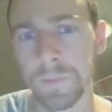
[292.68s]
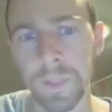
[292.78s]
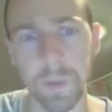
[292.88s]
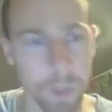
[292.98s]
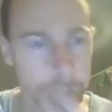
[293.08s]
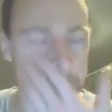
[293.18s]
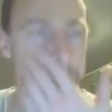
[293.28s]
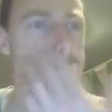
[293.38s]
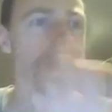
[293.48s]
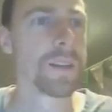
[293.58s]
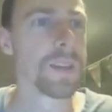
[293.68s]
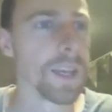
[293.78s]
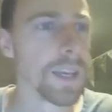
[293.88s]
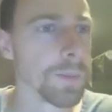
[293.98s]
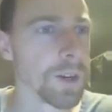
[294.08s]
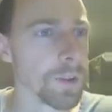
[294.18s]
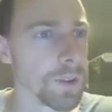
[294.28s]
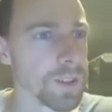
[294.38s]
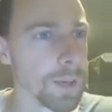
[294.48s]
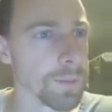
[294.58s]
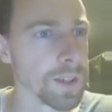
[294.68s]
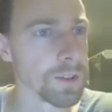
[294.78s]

There we go. And I'm going to do the same thing,